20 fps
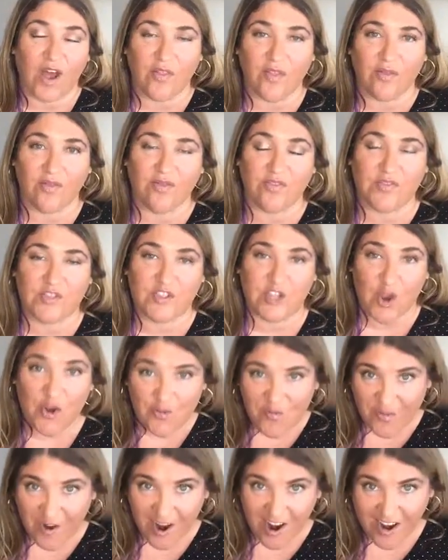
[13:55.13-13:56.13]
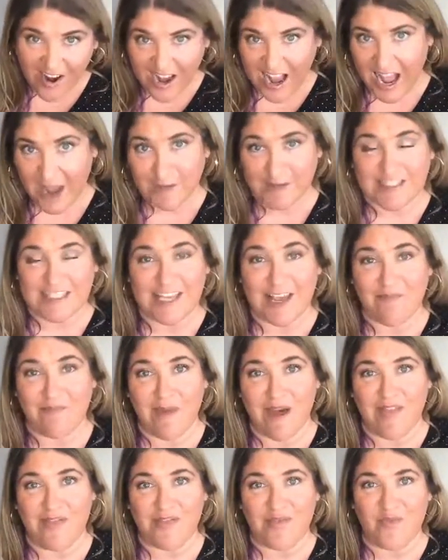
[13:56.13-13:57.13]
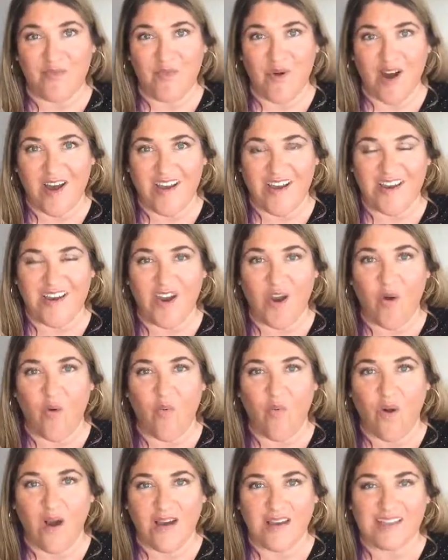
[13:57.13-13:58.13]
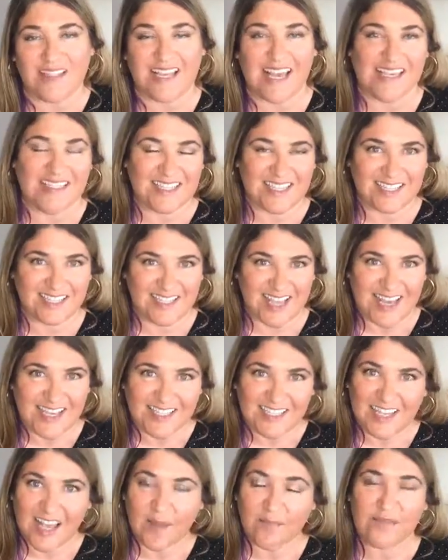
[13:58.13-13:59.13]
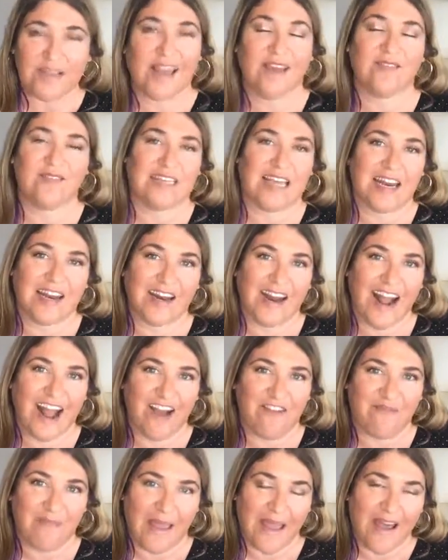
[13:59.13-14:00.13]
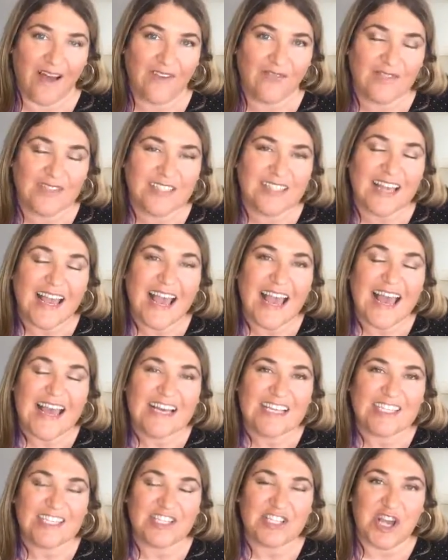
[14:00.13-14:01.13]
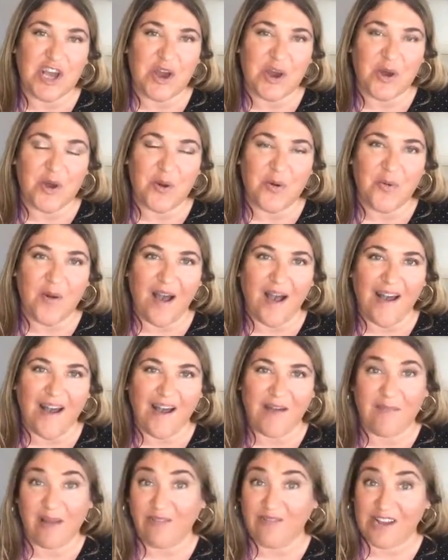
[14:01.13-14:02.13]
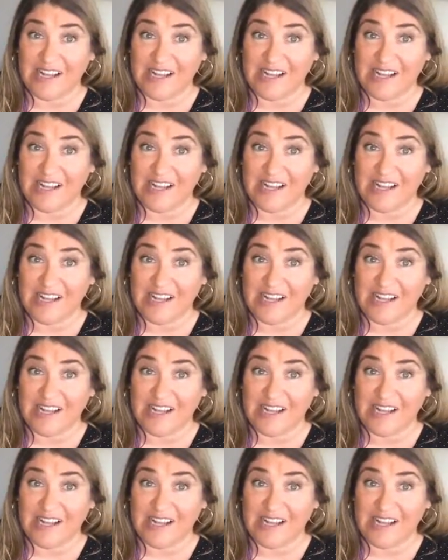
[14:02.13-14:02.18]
so far, I would say month 1 was a success. I'm down 10.5 pounds. So I've got